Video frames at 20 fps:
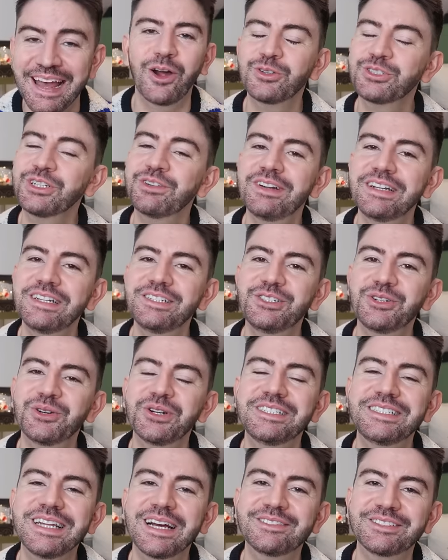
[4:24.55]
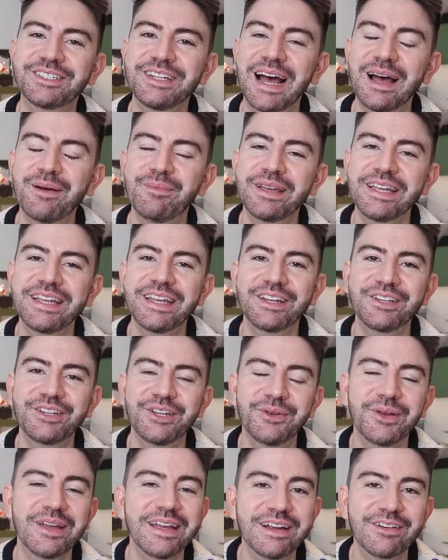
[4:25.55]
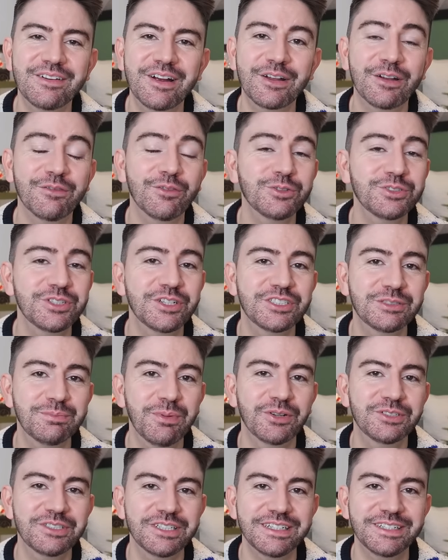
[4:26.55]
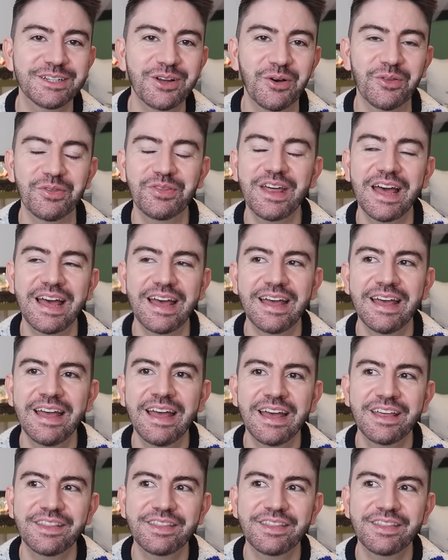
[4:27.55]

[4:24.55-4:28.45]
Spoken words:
I also really enjoyed Downton Abbey, A New Era, and I've also spotted on there,